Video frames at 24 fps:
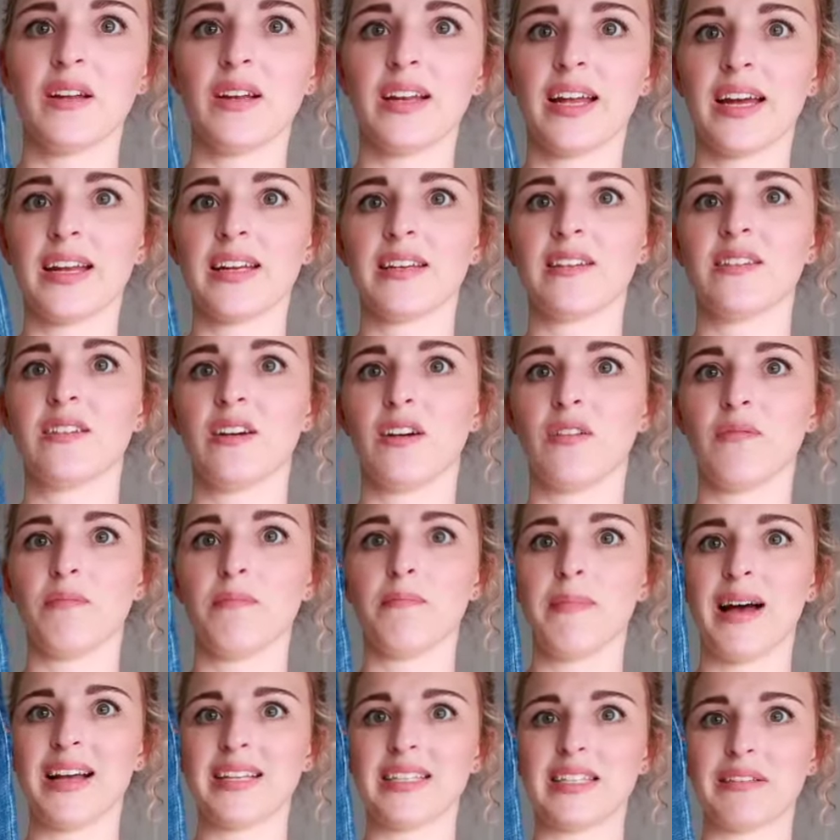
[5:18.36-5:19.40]
like not
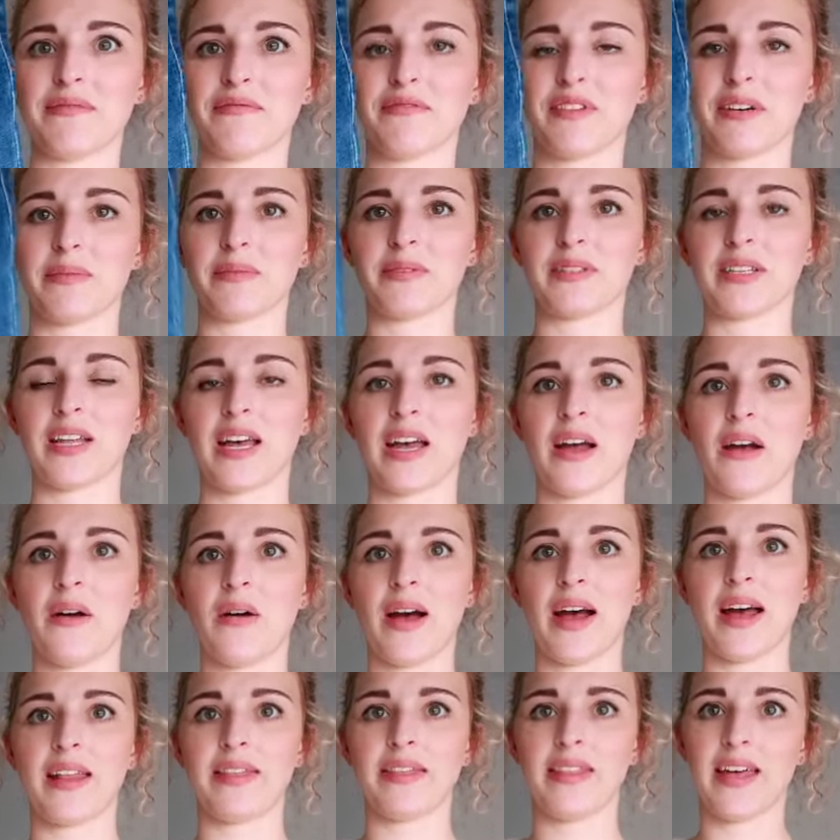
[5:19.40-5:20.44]
massive rips though,
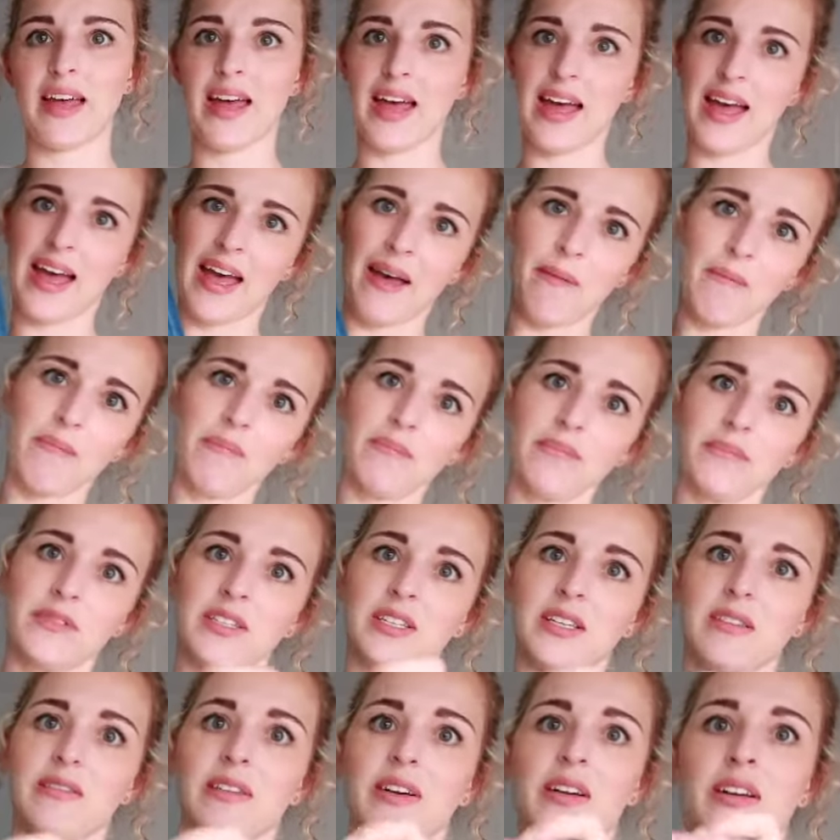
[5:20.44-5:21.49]
and the hem,
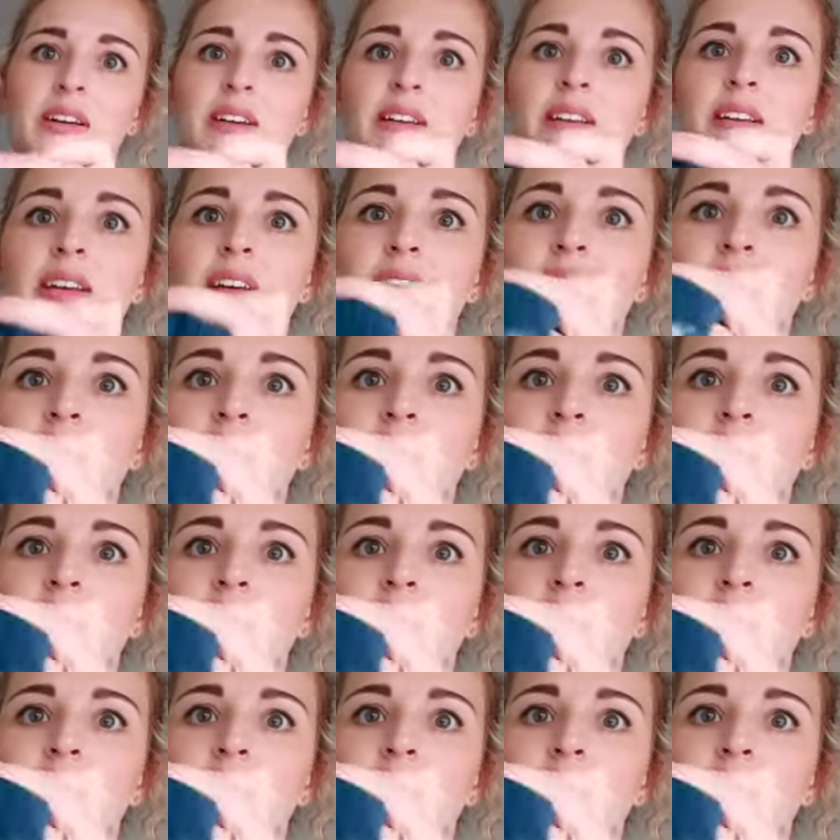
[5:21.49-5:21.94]
see if I can,